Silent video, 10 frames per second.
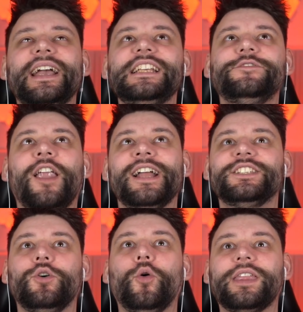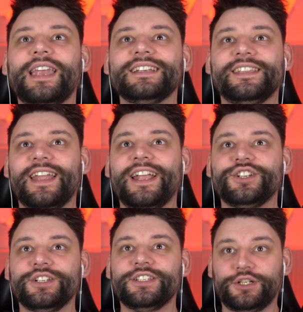is flying to all the
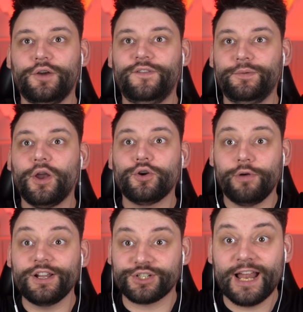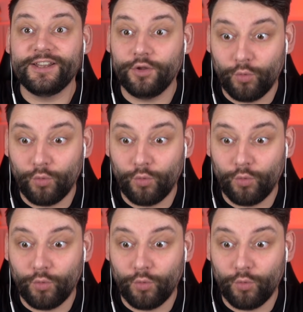destinations and hopefully we don't crash land in the